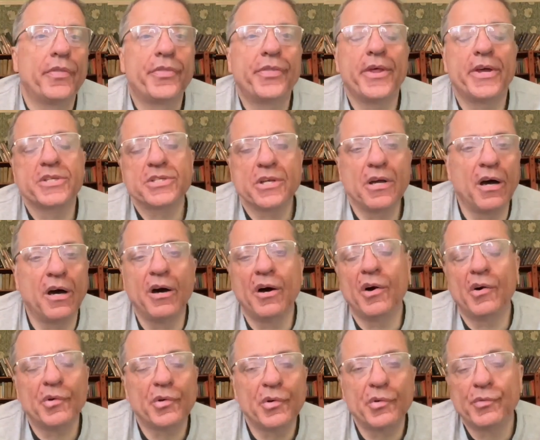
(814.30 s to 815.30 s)
that
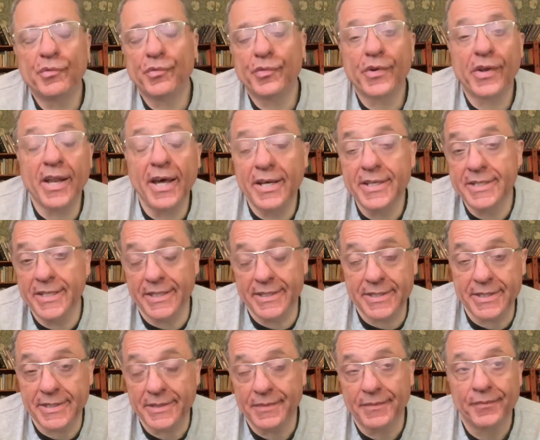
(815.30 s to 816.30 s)
are
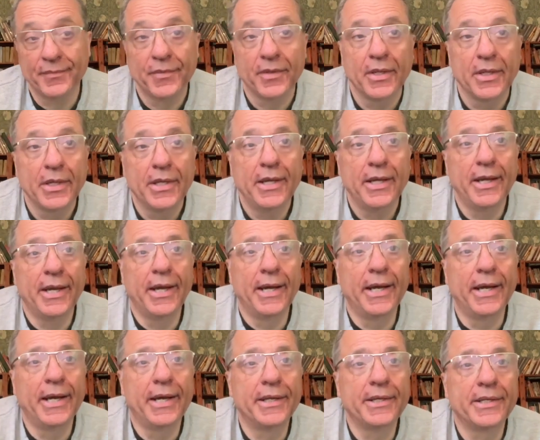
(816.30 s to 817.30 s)
flooded.
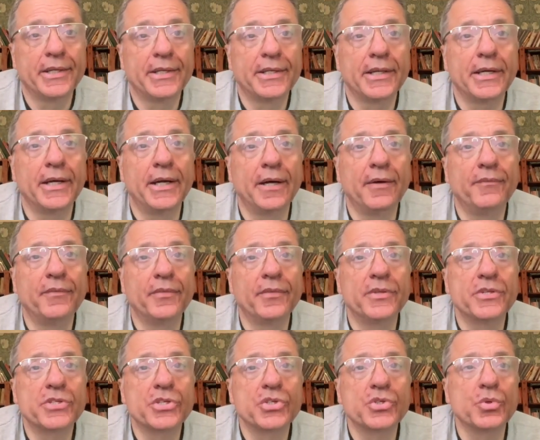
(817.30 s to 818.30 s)
And
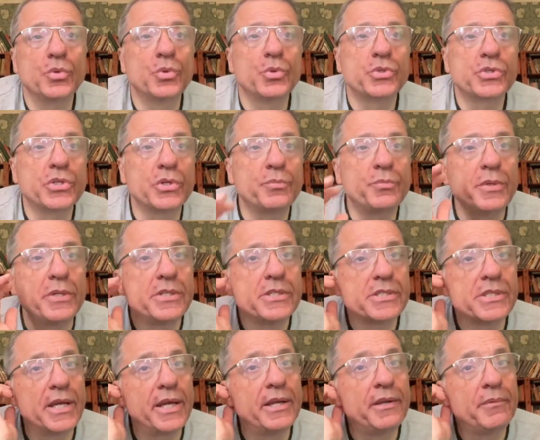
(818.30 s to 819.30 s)
this has also been
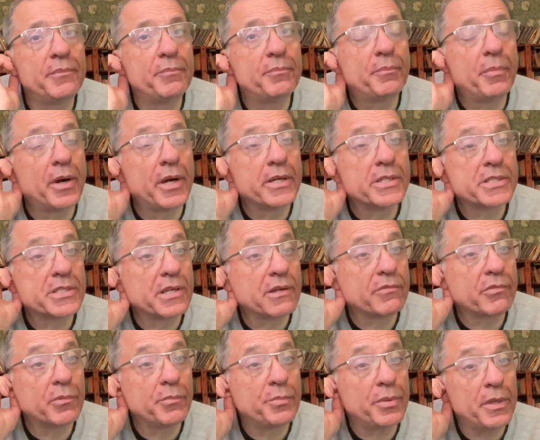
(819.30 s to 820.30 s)
said by
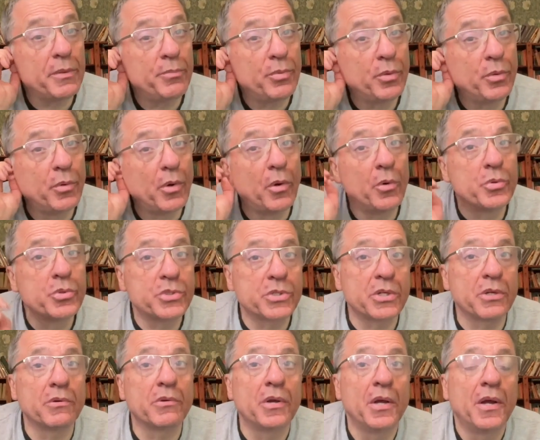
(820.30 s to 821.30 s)
several people,
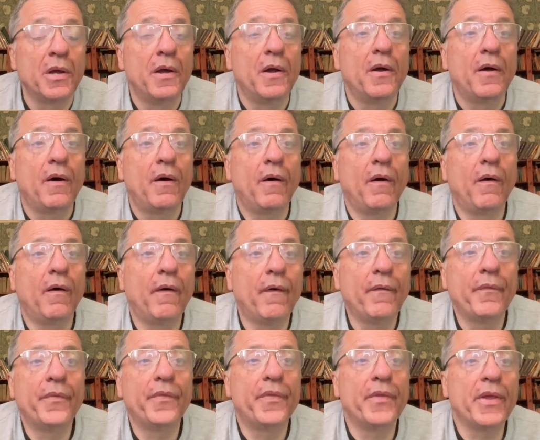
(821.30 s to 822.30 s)
also
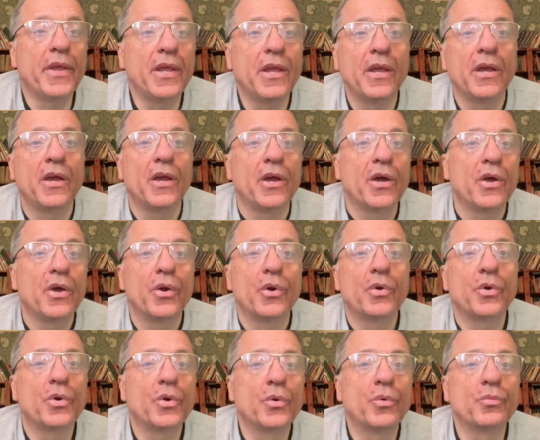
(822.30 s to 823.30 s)
on the
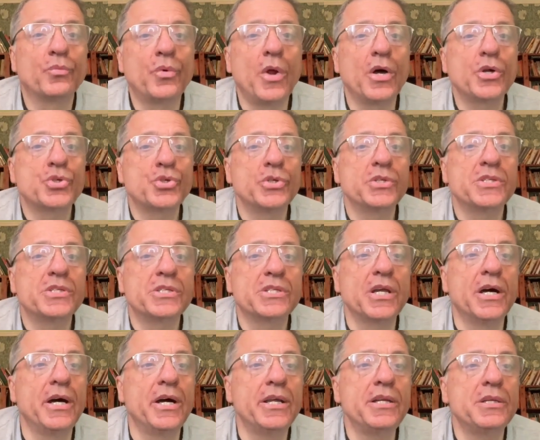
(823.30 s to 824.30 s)
Russian
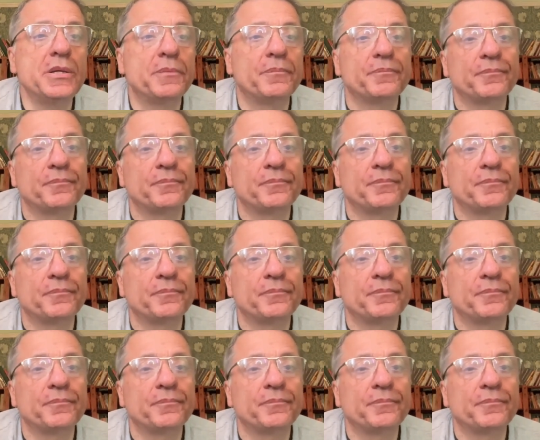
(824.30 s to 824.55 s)
side,